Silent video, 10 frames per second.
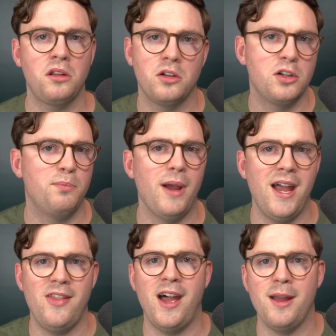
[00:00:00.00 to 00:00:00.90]
So just
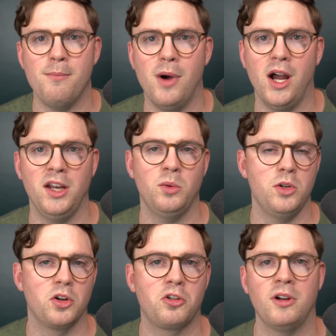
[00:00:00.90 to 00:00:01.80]
bear that in mind when
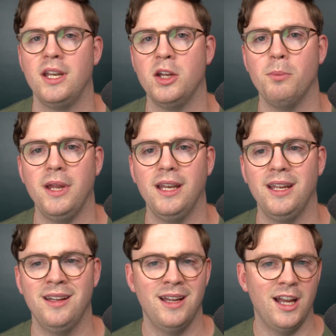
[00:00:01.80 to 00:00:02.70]
you're creating your
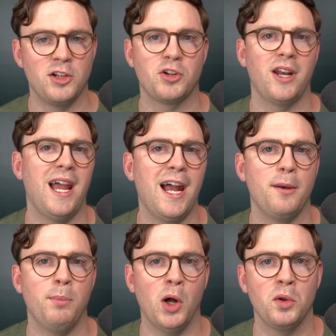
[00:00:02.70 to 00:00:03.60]
meeting and trying to
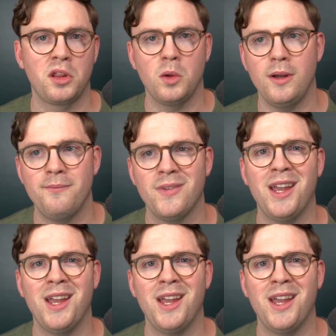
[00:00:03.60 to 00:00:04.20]
add polls to it.